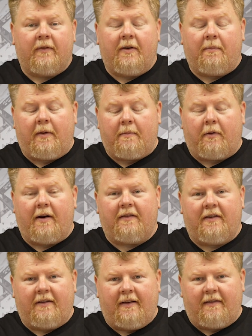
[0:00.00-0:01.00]
Simply
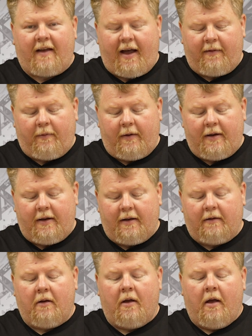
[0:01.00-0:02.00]
pressing this halfway
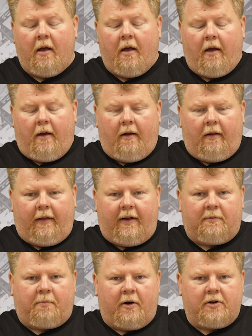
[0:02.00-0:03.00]
in
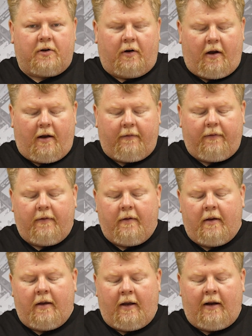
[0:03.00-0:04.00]
lets pressure off,
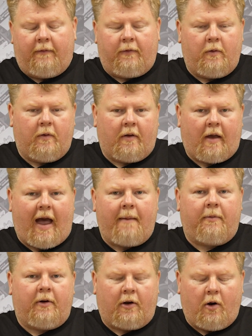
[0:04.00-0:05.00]
and if you
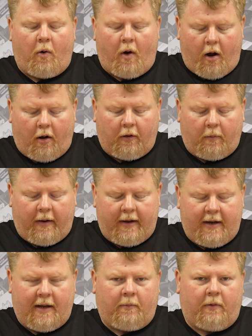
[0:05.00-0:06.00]
happen to go all the
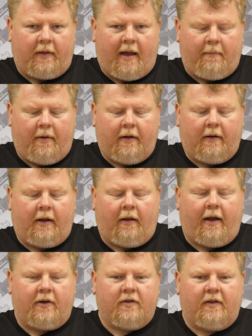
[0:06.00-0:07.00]
way in with that button,
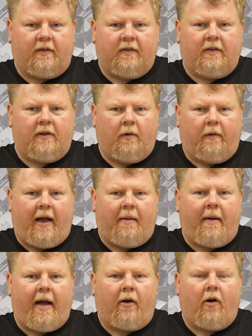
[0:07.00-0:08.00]
it'll actually seal
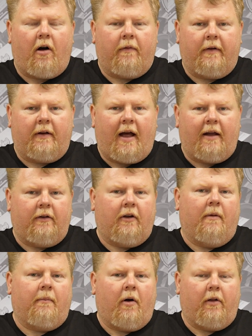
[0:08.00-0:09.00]
that back off and not
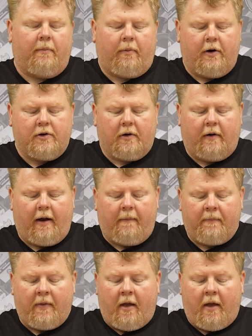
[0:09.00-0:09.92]
dump all the pressure out.